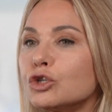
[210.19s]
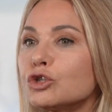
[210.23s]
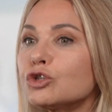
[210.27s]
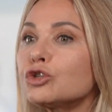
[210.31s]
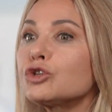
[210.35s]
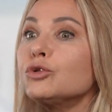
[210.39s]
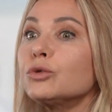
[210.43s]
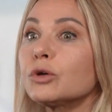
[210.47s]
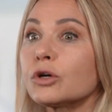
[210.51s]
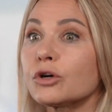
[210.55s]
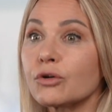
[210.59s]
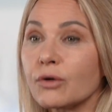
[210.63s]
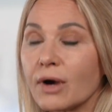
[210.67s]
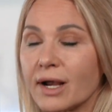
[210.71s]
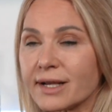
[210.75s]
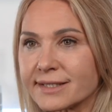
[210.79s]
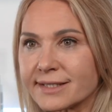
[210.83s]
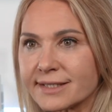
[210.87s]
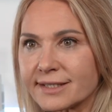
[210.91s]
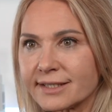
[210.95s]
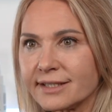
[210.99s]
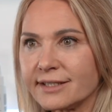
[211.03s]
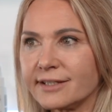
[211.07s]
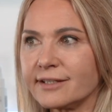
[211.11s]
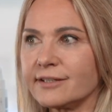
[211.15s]
too
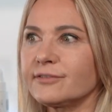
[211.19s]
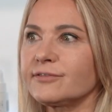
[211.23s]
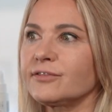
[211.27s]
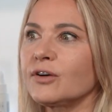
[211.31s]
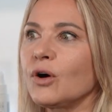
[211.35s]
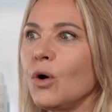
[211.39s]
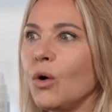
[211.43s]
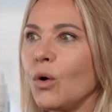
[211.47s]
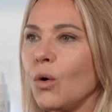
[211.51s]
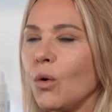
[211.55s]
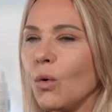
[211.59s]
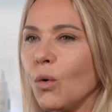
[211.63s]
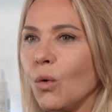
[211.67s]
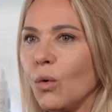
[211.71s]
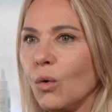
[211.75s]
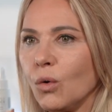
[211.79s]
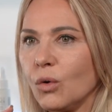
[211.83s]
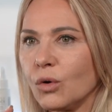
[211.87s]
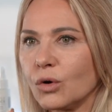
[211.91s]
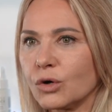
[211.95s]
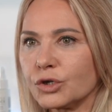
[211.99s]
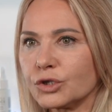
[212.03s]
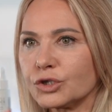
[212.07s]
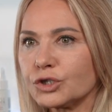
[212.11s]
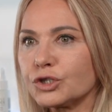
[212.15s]
aggressive
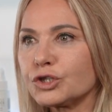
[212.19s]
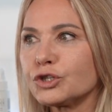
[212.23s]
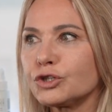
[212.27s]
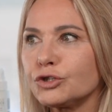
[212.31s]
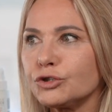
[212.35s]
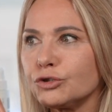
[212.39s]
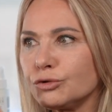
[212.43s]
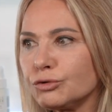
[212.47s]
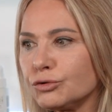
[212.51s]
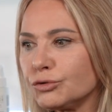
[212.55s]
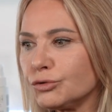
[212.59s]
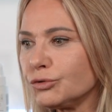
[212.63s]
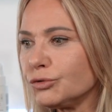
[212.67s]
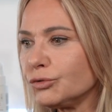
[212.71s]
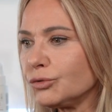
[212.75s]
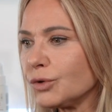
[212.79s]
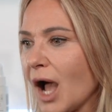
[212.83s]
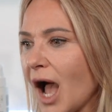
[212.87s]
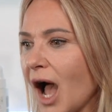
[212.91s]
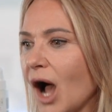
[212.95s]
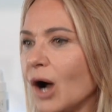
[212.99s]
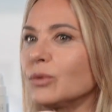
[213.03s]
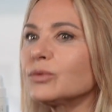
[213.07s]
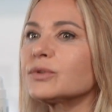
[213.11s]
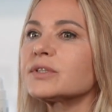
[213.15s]
or too
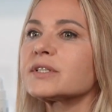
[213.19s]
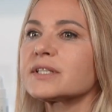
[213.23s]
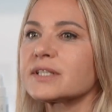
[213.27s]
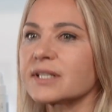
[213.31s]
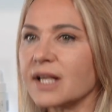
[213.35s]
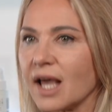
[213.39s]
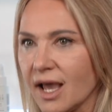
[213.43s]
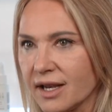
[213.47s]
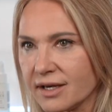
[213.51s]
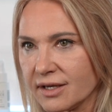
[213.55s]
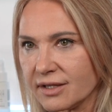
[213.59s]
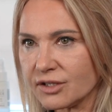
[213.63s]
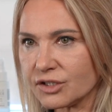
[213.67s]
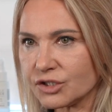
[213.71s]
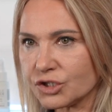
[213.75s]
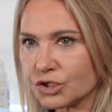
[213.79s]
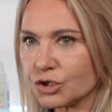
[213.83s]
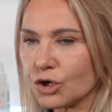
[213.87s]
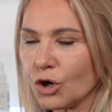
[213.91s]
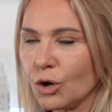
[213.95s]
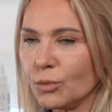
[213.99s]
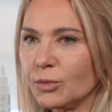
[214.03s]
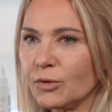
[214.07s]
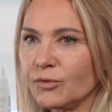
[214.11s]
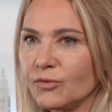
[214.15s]
outside of the
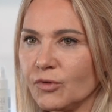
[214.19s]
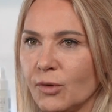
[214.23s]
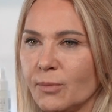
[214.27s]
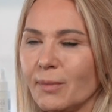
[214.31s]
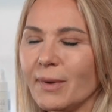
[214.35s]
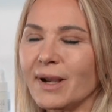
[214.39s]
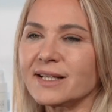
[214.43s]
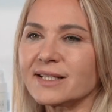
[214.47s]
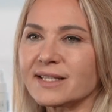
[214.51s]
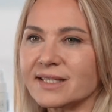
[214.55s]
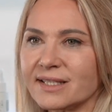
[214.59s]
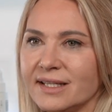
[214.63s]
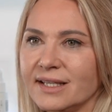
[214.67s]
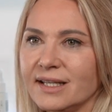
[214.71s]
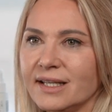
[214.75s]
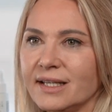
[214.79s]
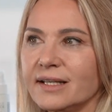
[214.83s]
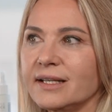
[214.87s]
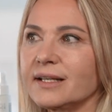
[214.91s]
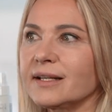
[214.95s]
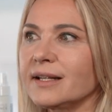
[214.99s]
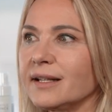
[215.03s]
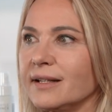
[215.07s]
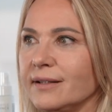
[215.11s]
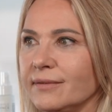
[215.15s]
scope of what my
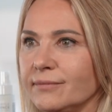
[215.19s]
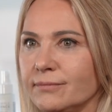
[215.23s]
skin